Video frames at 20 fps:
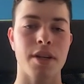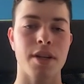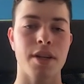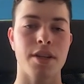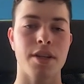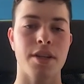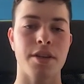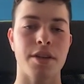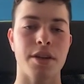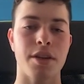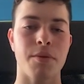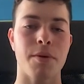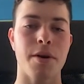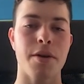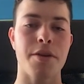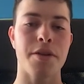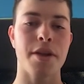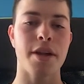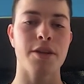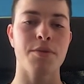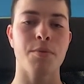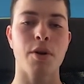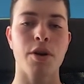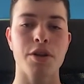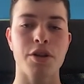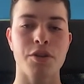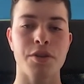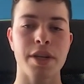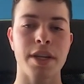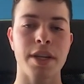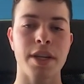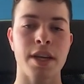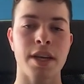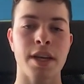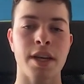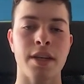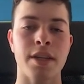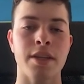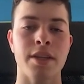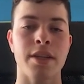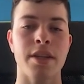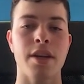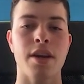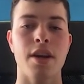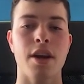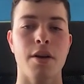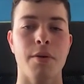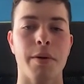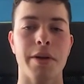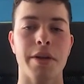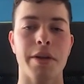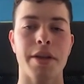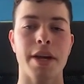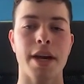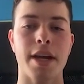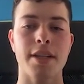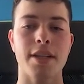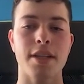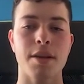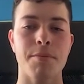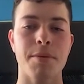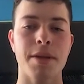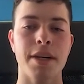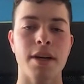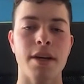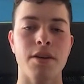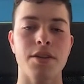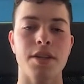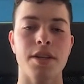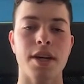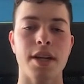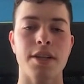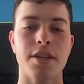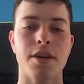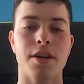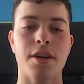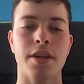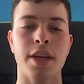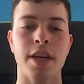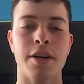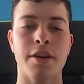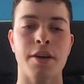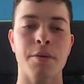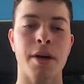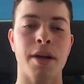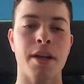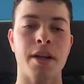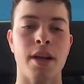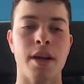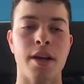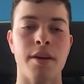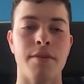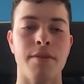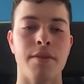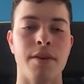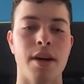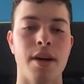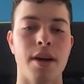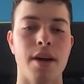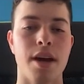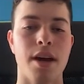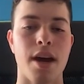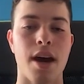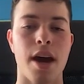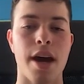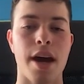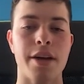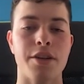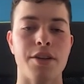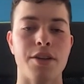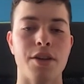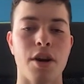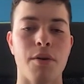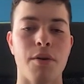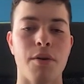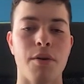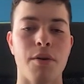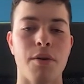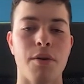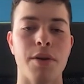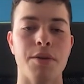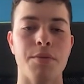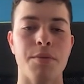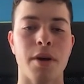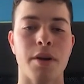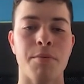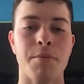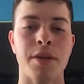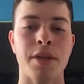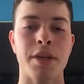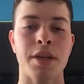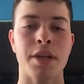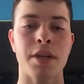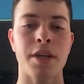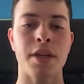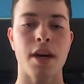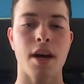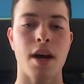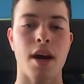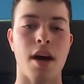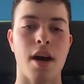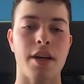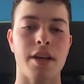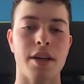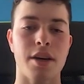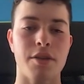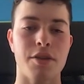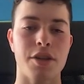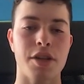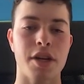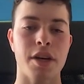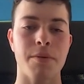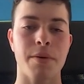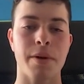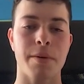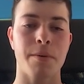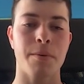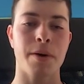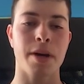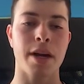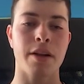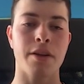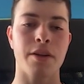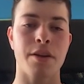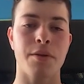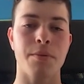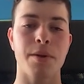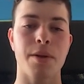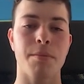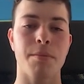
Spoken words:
So, whether that's Wall Street Kings, whether that's something else that I start later in my life, I just always want to be, sharing what I learn with a